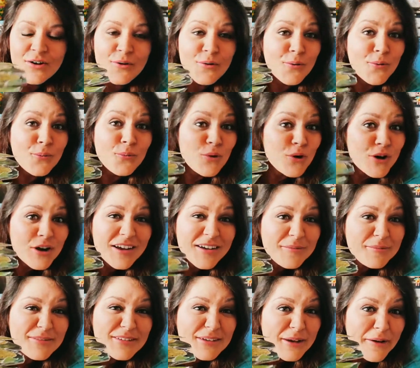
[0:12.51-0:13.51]
or
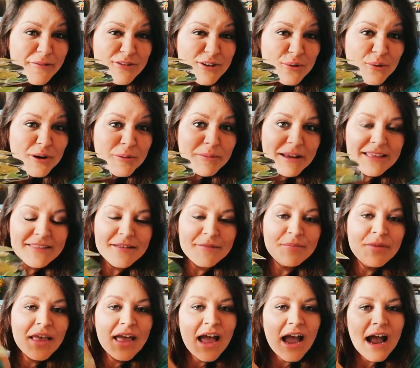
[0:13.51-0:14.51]
worms, however you want to make them,
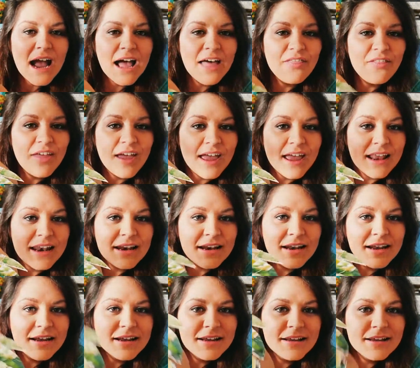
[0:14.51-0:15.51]
and then